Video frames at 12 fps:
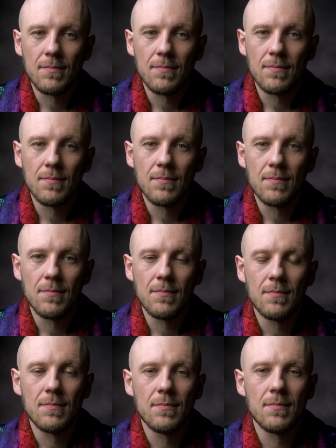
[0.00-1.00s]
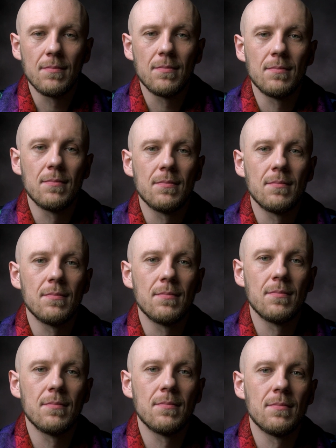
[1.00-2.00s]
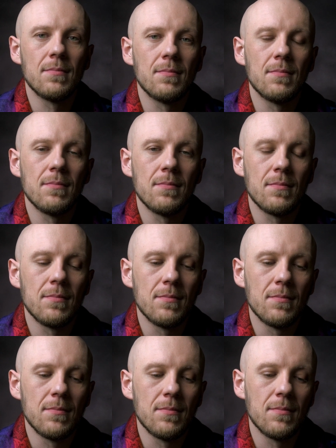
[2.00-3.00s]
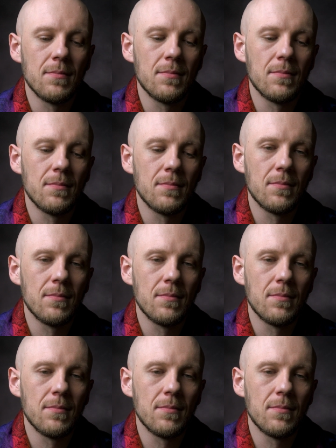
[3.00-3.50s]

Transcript: [no speech]